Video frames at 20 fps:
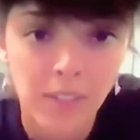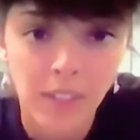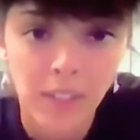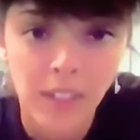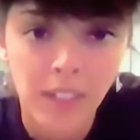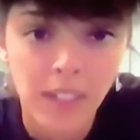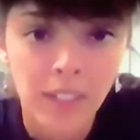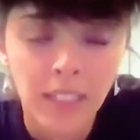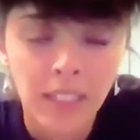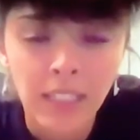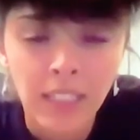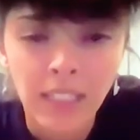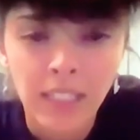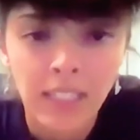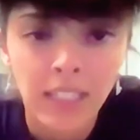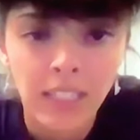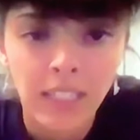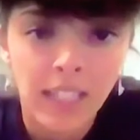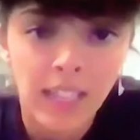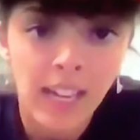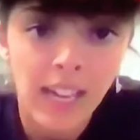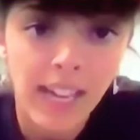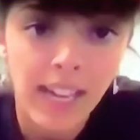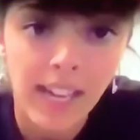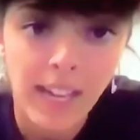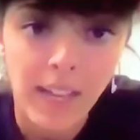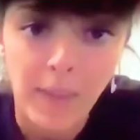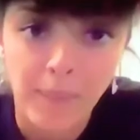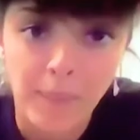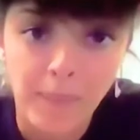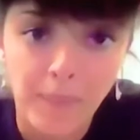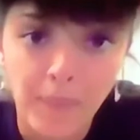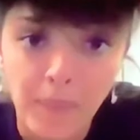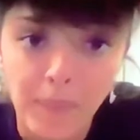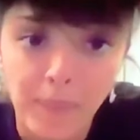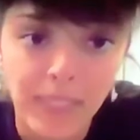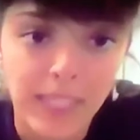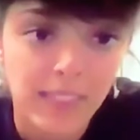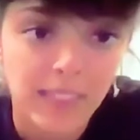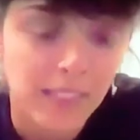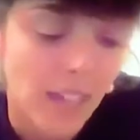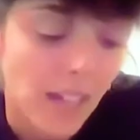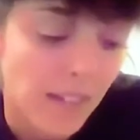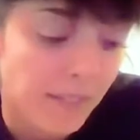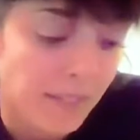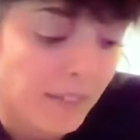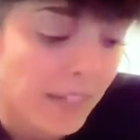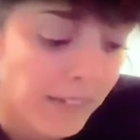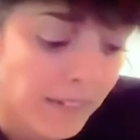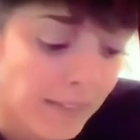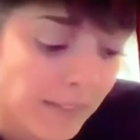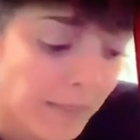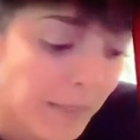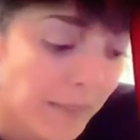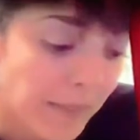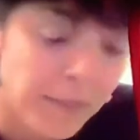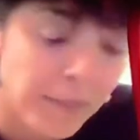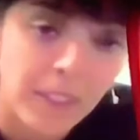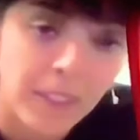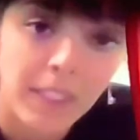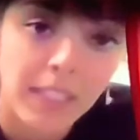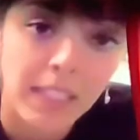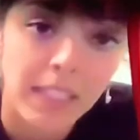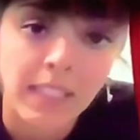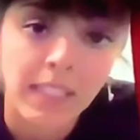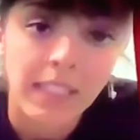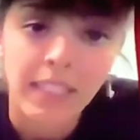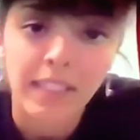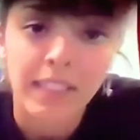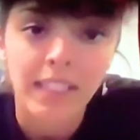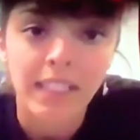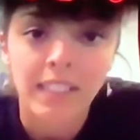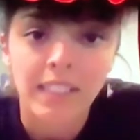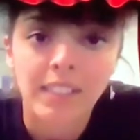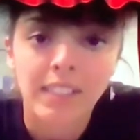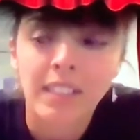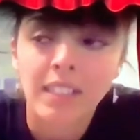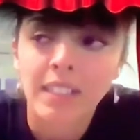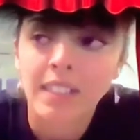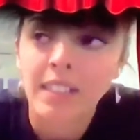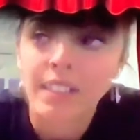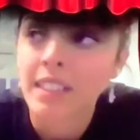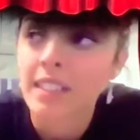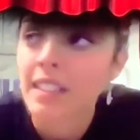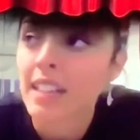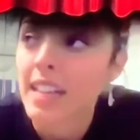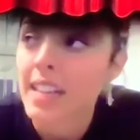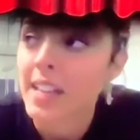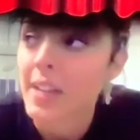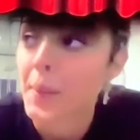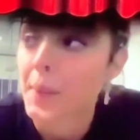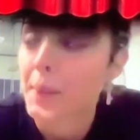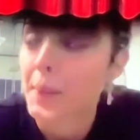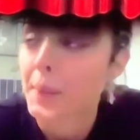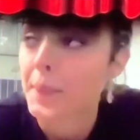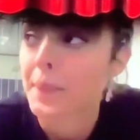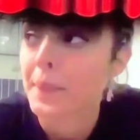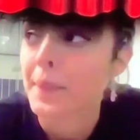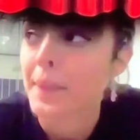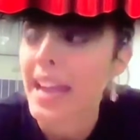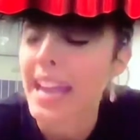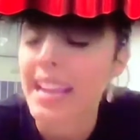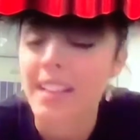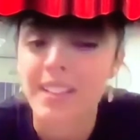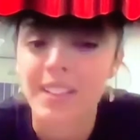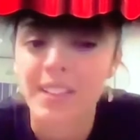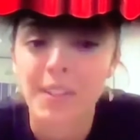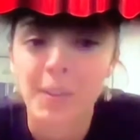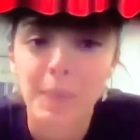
or um, based off how I've been feeling lately, and um, I don't know.